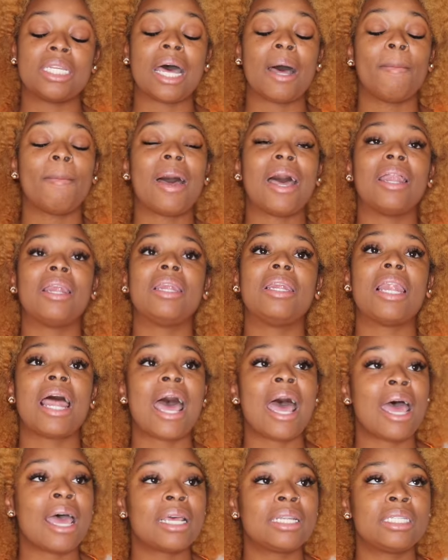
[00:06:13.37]
Now my
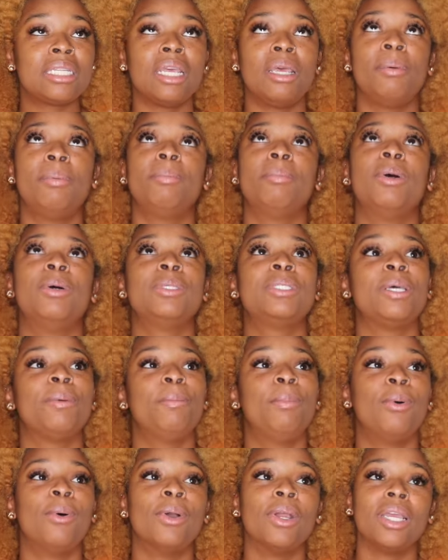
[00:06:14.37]
last and most
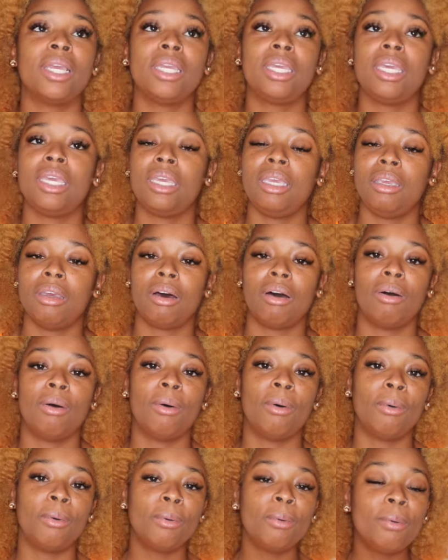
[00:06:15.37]
important key, y'all,
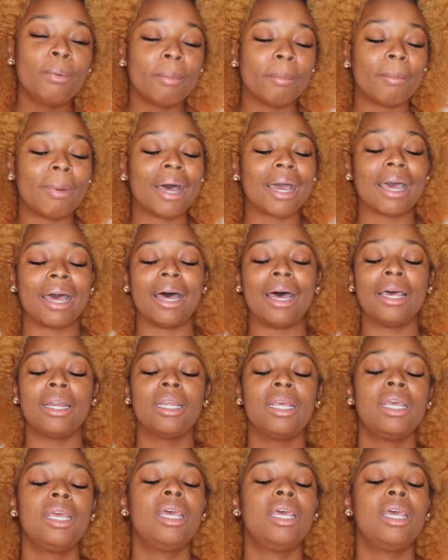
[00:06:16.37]
oh my God,